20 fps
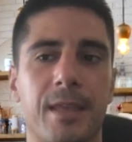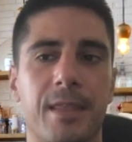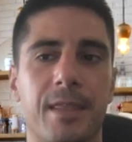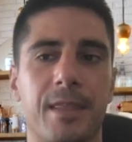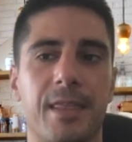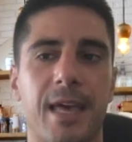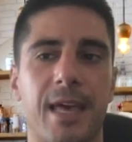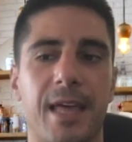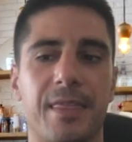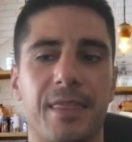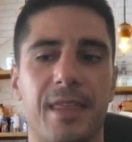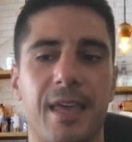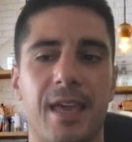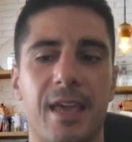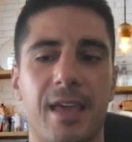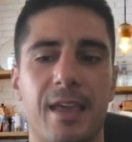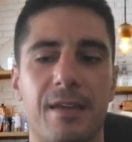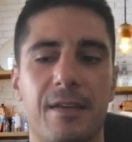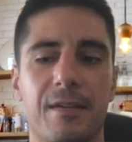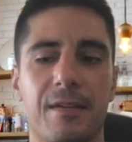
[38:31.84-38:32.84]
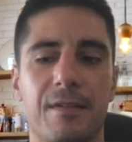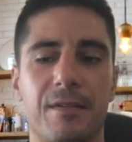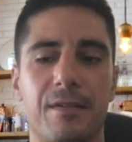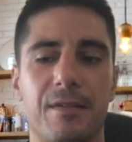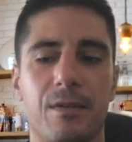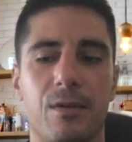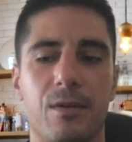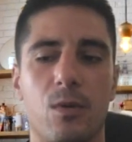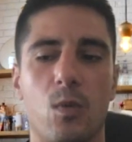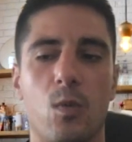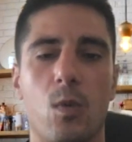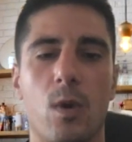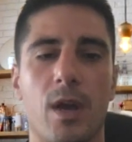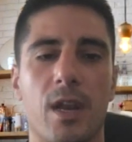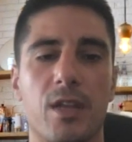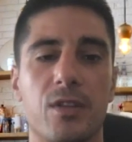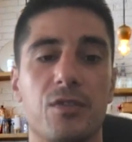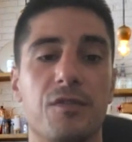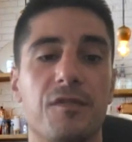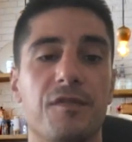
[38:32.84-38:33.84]
that they
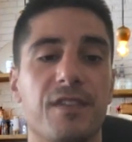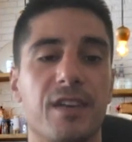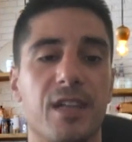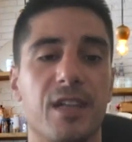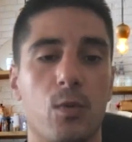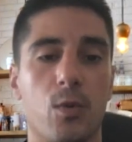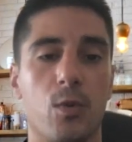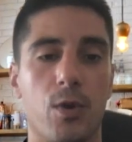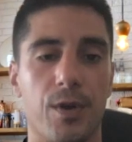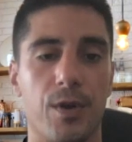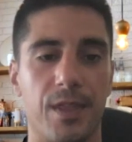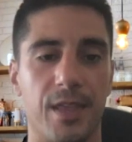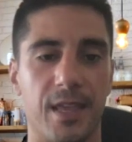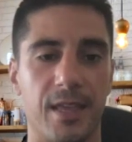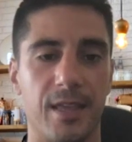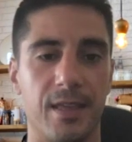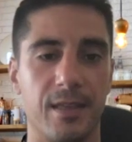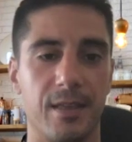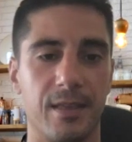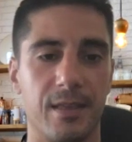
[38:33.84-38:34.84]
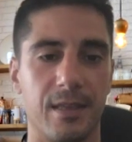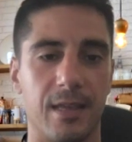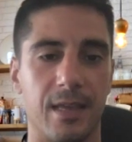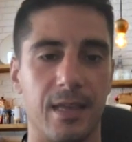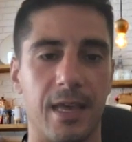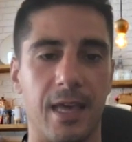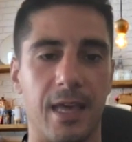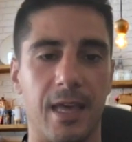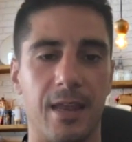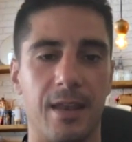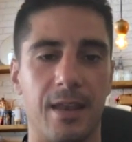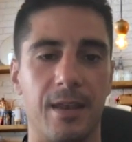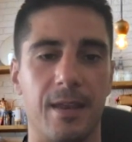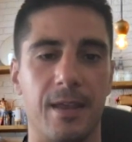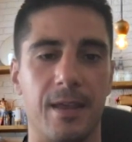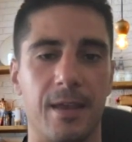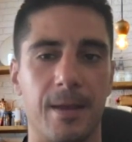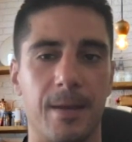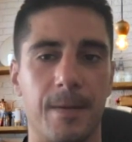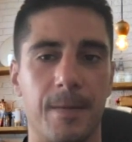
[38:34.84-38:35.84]
wanted to feel worthy. And
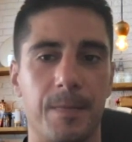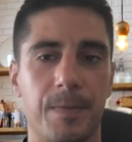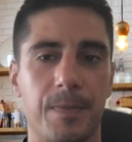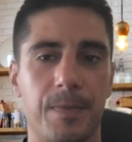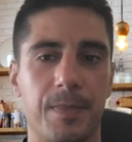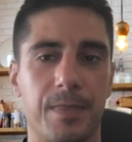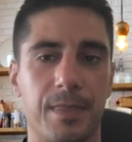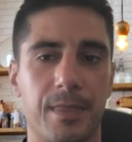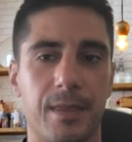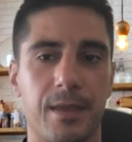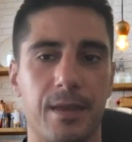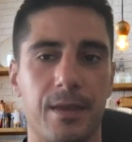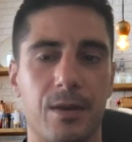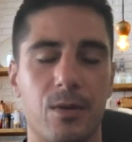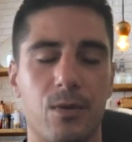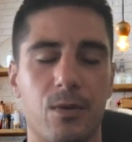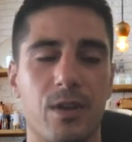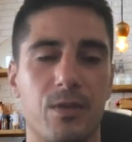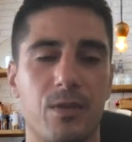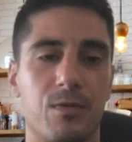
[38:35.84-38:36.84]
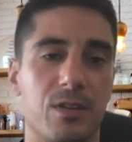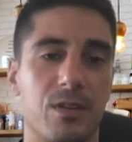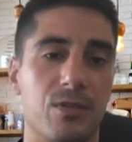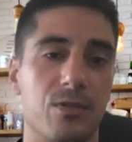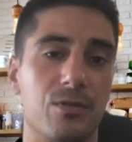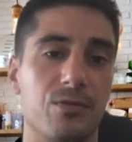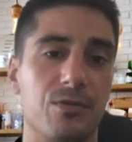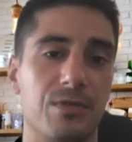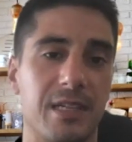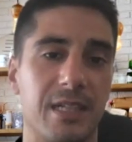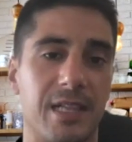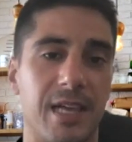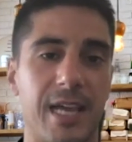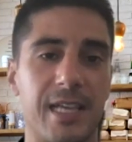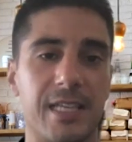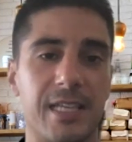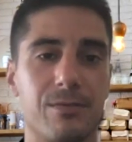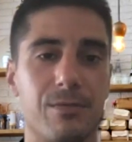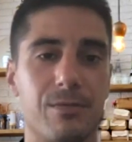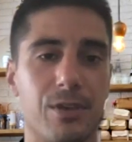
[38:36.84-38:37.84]
what we do
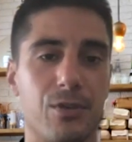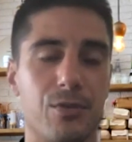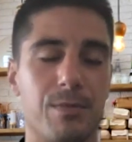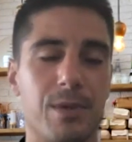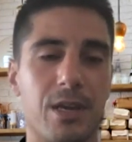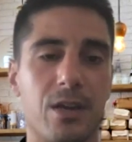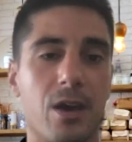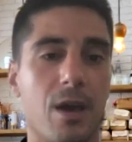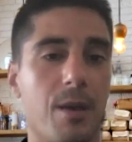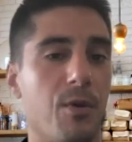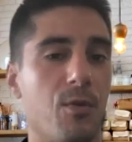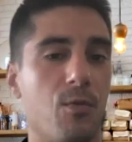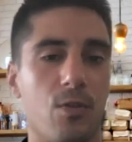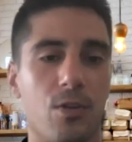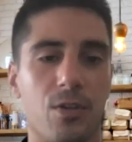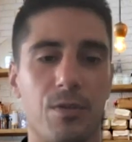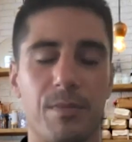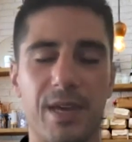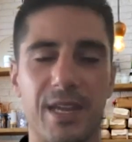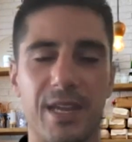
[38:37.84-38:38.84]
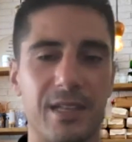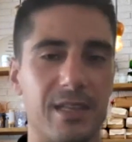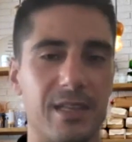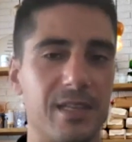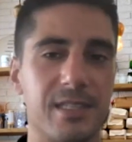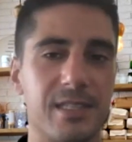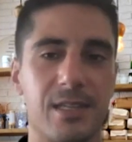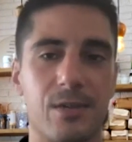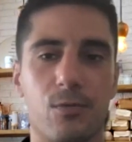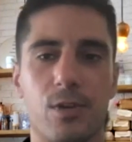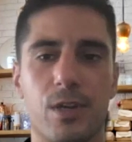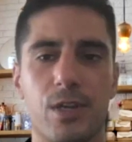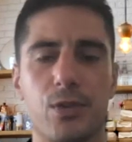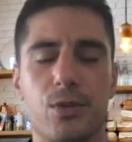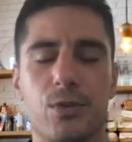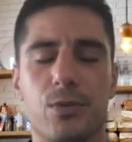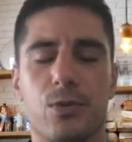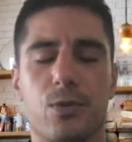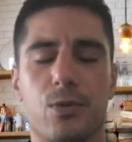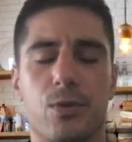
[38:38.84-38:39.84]
realize when you become a world medalist and
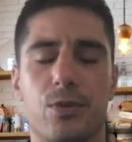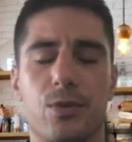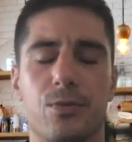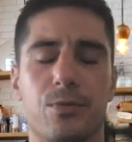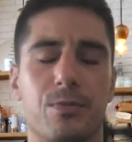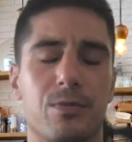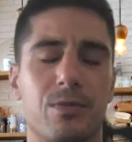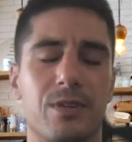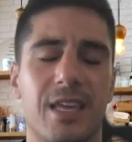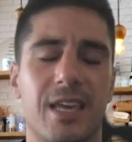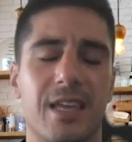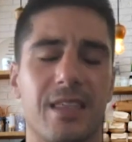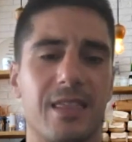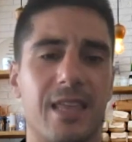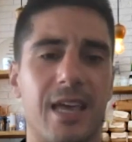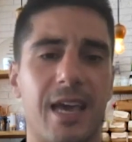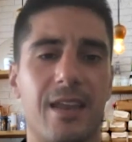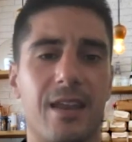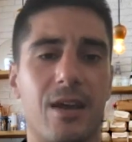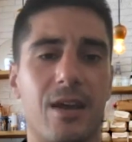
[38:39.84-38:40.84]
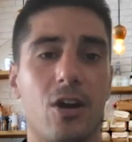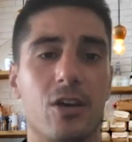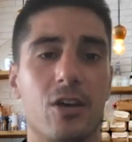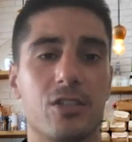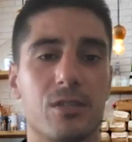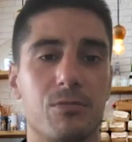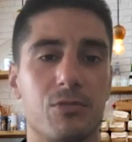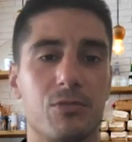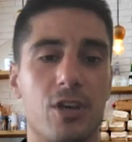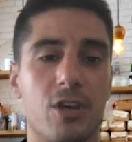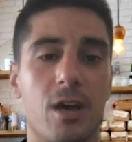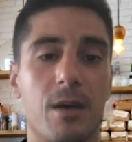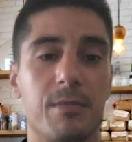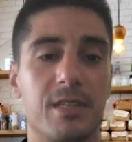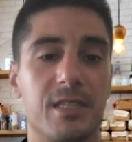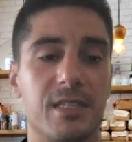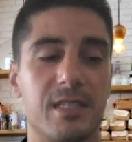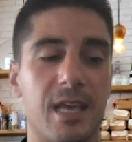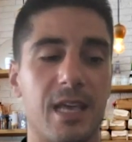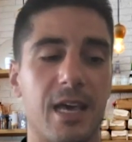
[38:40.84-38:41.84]
you get that awesome job
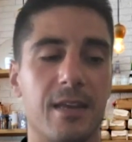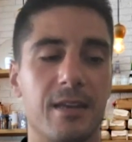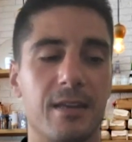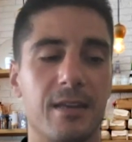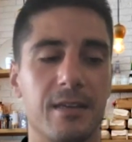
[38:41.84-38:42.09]
is that